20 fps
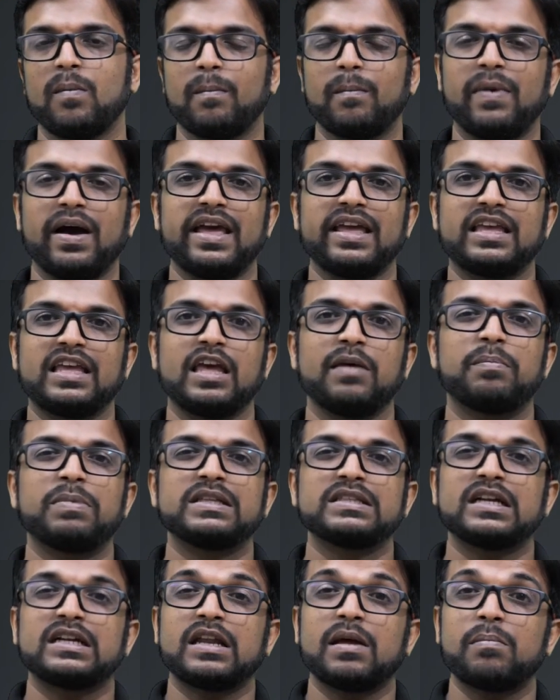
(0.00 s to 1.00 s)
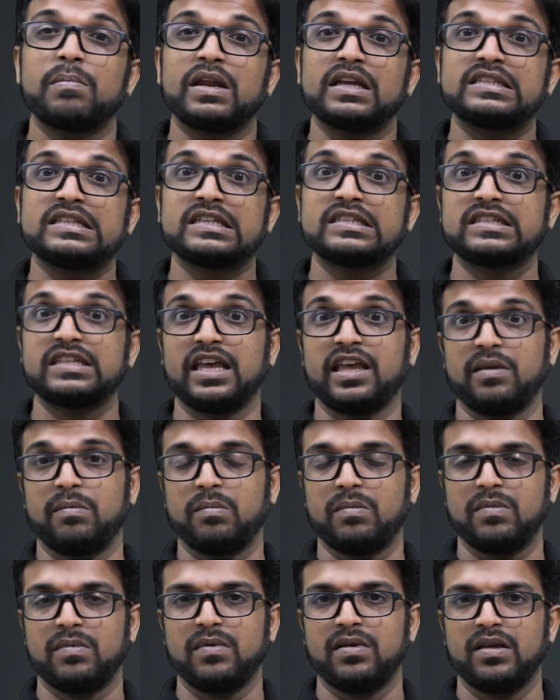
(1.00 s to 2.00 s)
by keeping the temperature
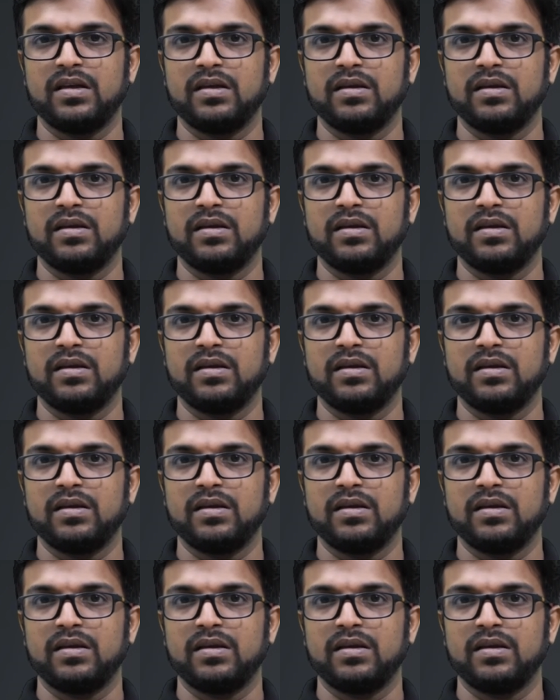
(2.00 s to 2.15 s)
same.